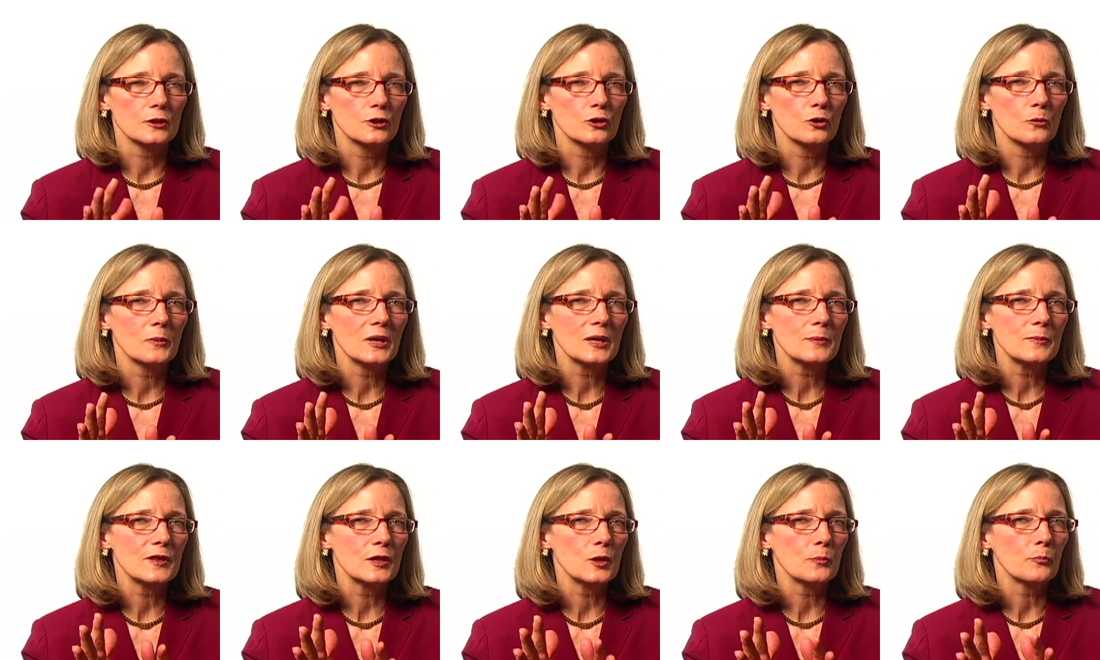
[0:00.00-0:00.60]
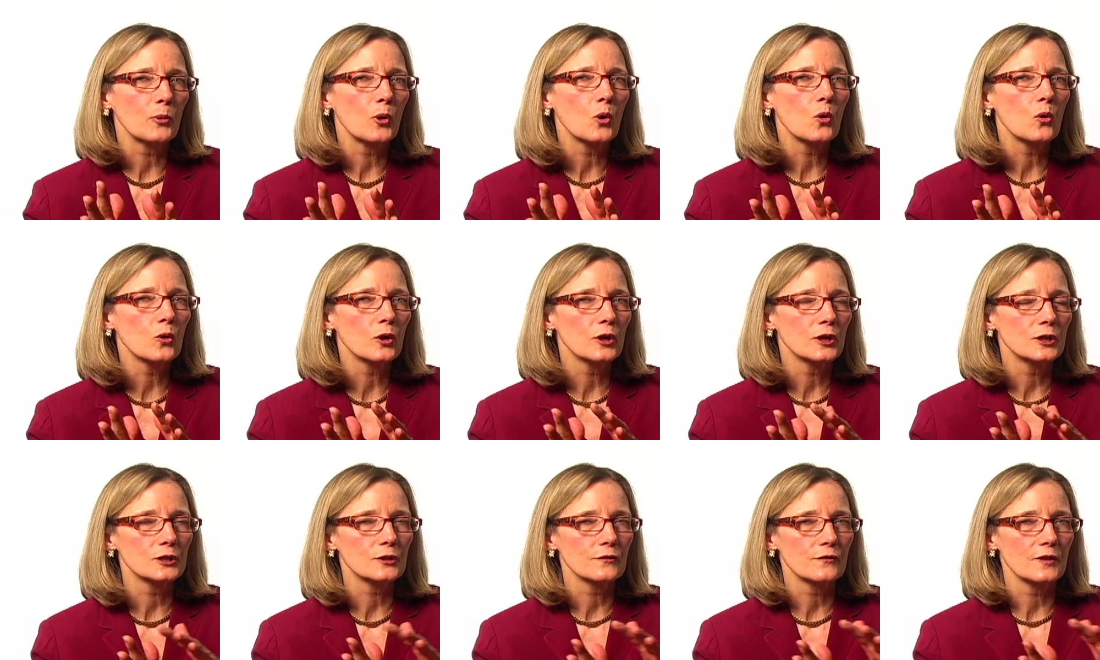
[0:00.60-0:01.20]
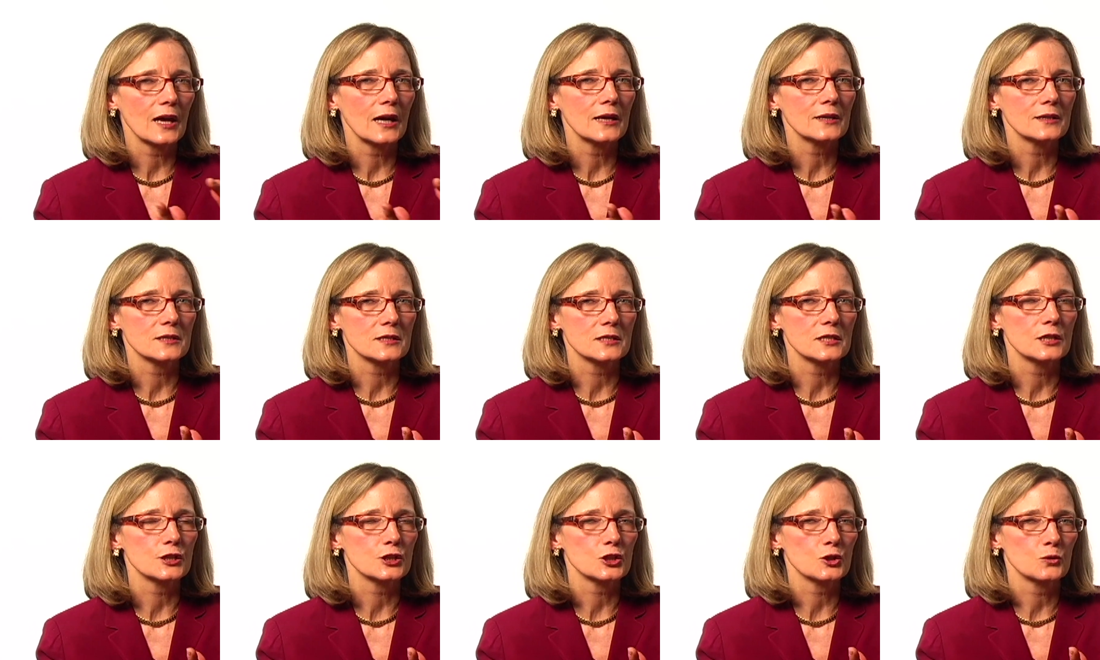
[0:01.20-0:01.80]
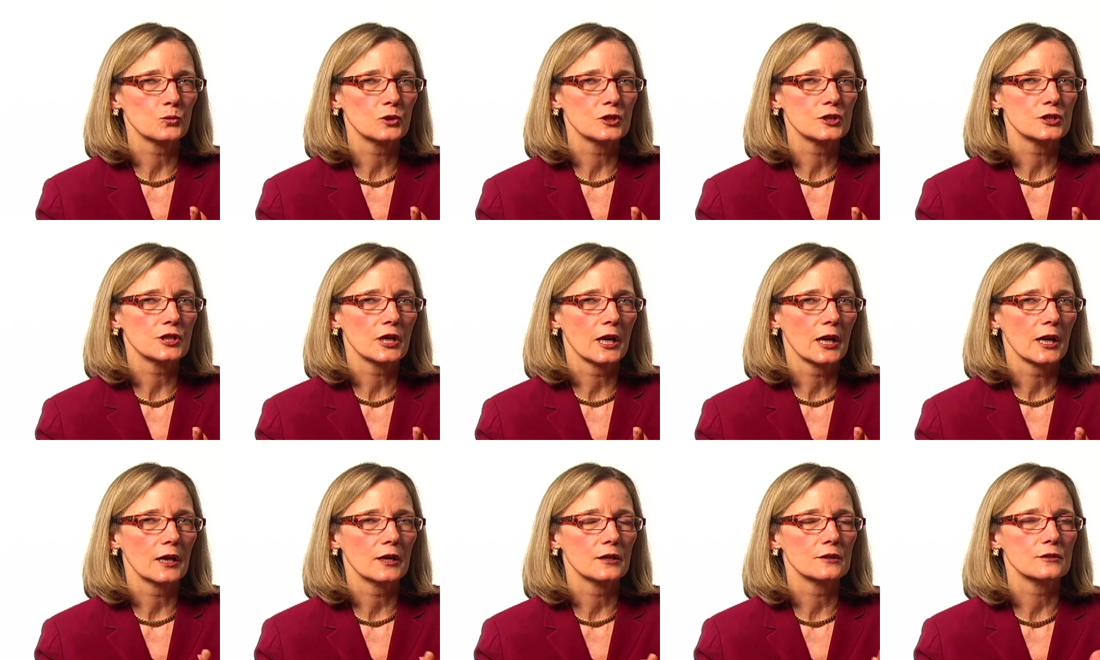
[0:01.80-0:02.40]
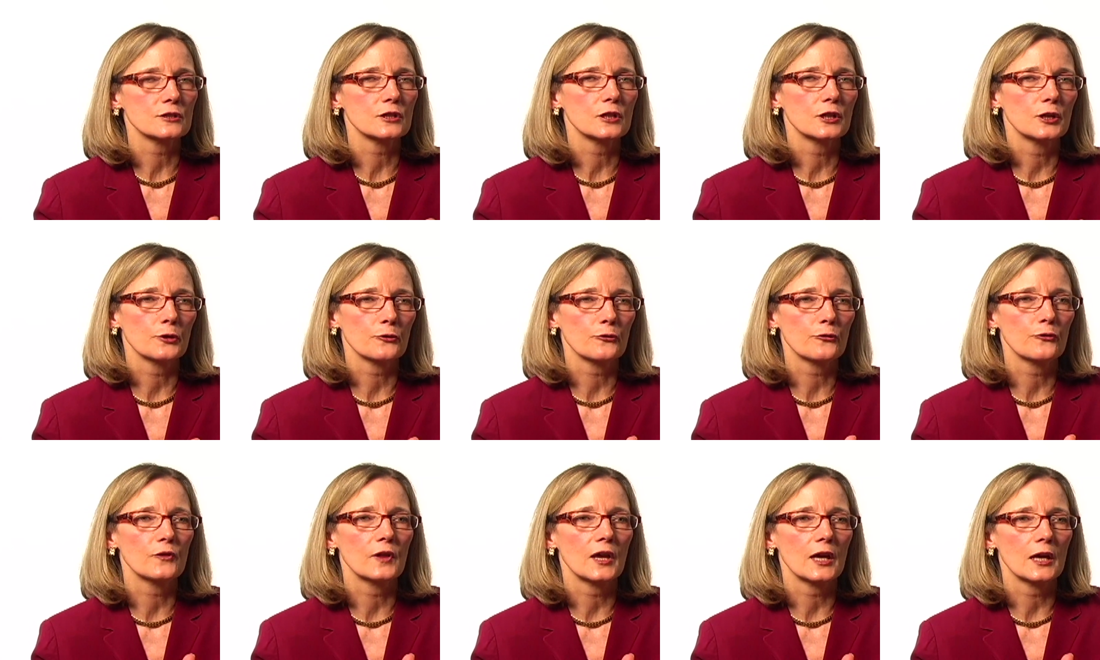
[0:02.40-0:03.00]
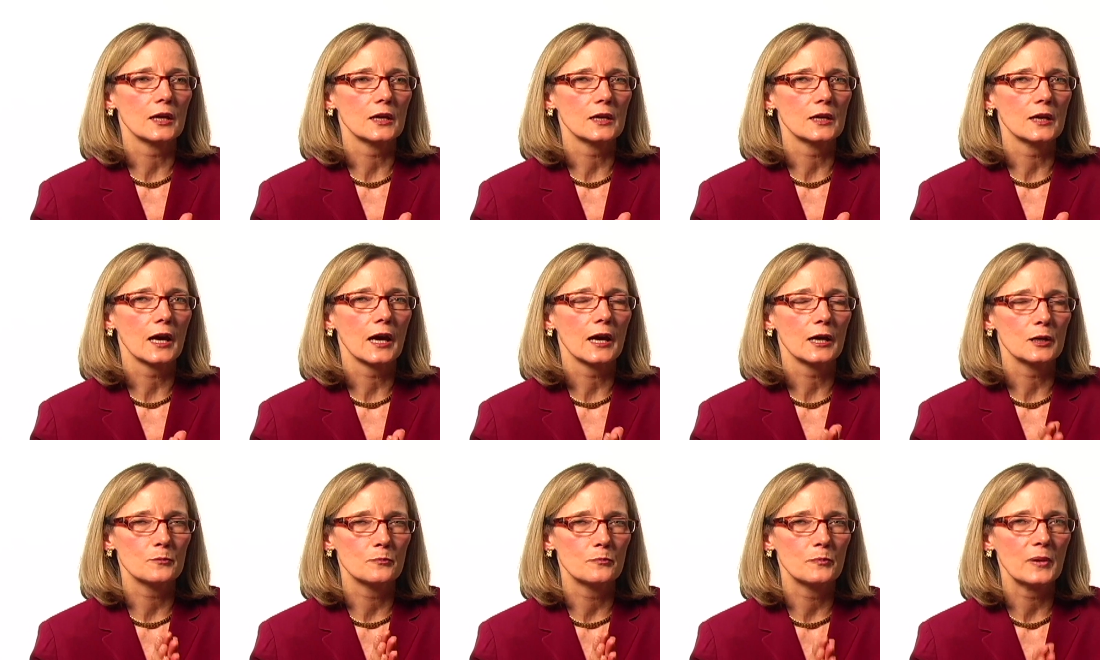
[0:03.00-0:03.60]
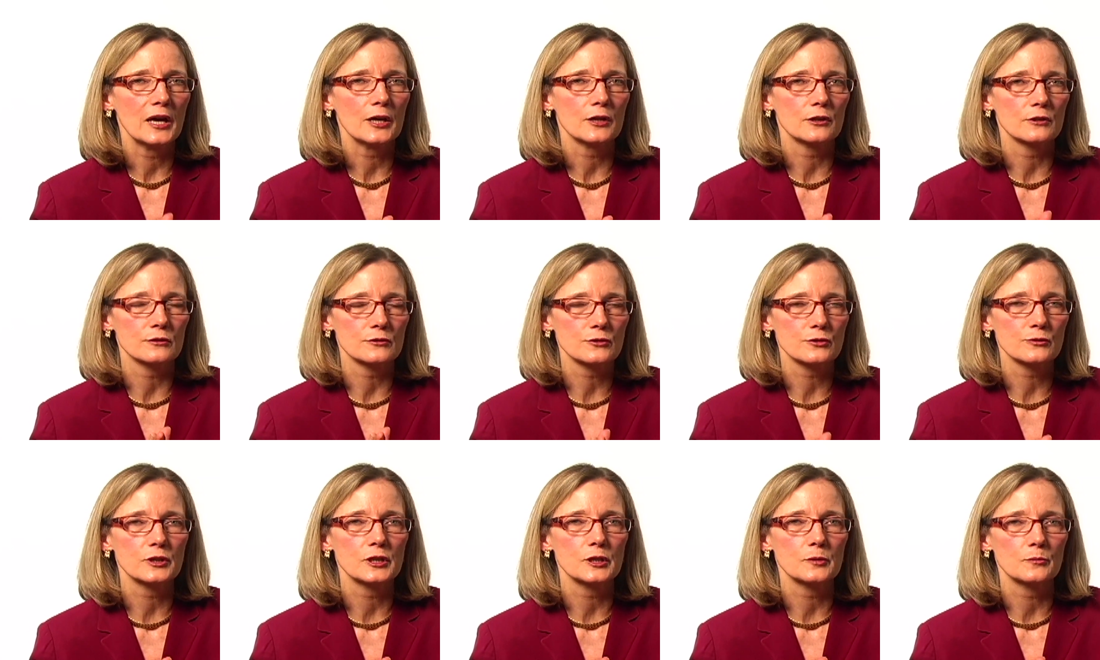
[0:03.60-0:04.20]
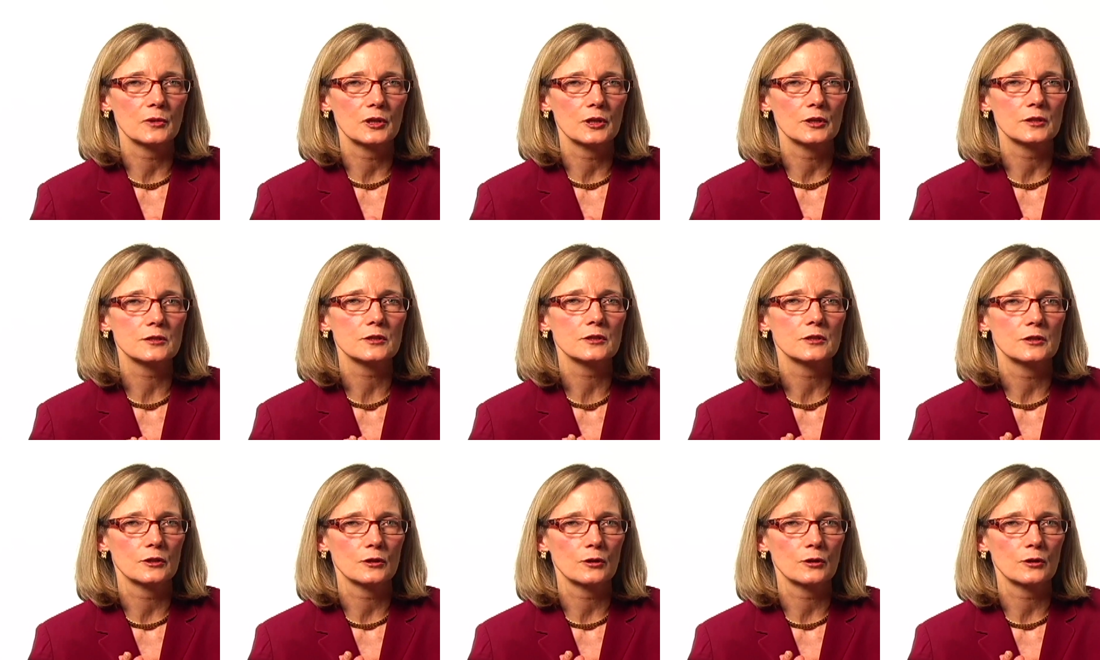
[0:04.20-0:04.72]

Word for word: know, maybe the point of that decision would change if they had better treatment,